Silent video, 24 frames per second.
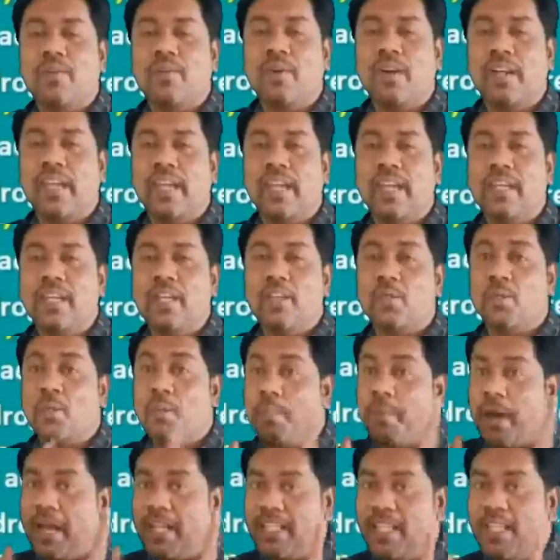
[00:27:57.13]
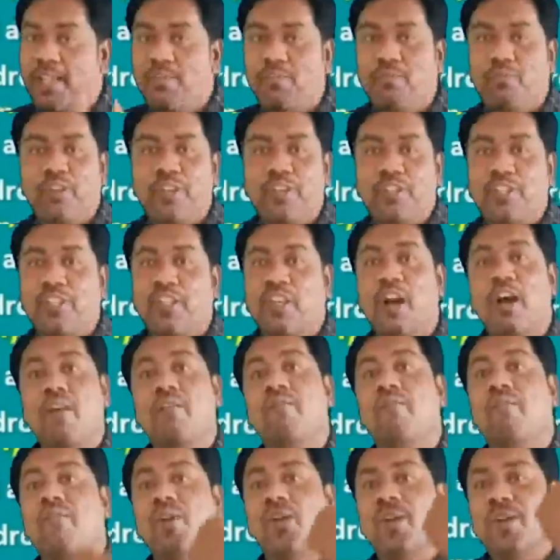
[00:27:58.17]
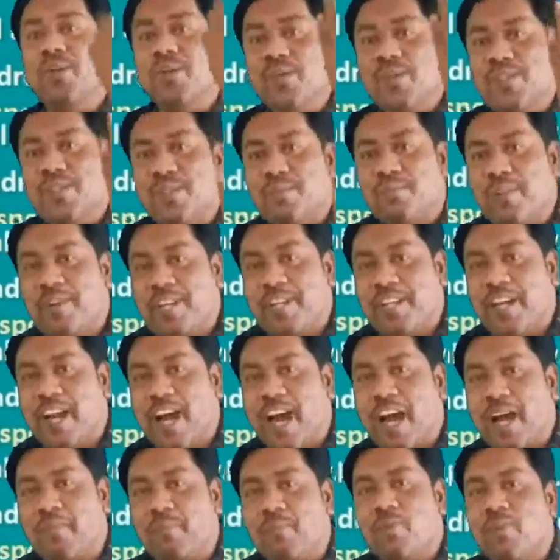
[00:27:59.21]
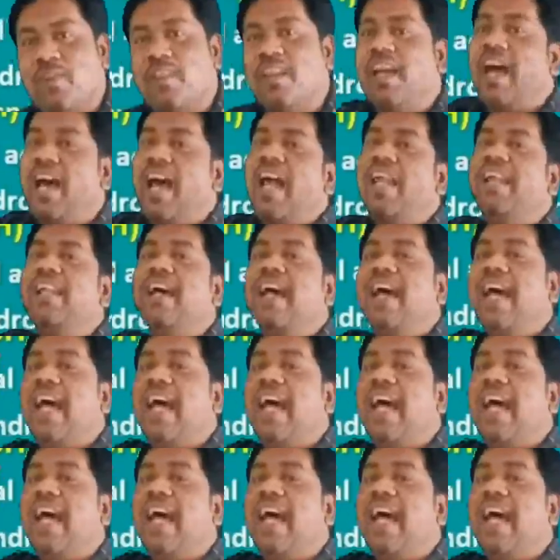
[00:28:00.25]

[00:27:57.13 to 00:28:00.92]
Okay, so by the influencing of follicle stimulating hormone and